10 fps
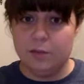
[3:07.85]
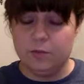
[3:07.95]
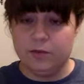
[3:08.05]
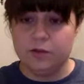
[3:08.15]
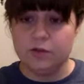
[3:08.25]

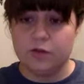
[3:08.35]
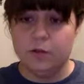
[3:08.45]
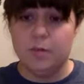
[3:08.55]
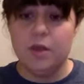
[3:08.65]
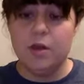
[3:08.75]
with our
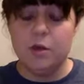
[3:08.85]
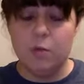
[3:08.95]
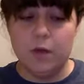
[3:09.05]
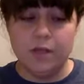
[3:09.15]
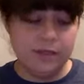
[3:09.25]
strum.
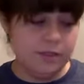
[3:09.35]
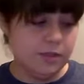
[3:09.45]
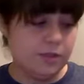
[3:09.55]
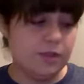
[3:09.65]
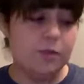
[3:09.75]
1,
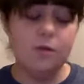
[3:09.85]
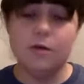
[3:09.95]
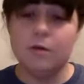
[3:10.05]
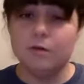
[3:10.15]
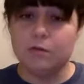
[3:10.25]
2,
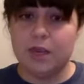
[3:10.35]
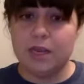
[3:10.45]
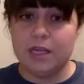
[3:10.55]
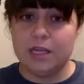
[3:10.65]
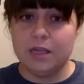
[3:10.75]

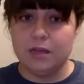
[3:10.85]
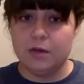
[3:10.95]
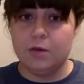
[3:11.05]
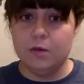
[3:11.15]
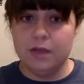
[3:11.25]
ready, go.